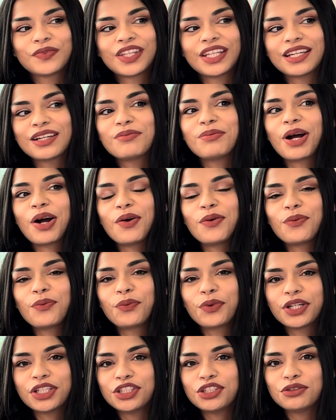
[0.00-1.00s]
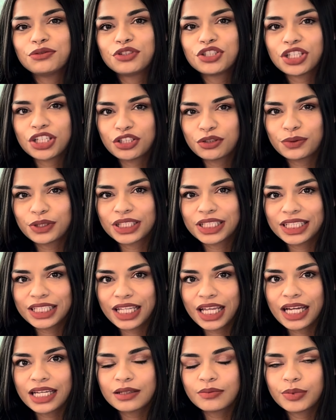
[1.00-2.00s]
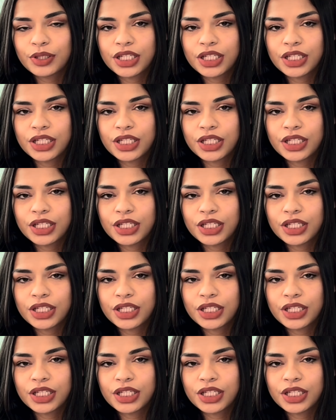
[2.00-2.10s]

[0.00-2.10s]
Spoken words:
think about what you genuinely like,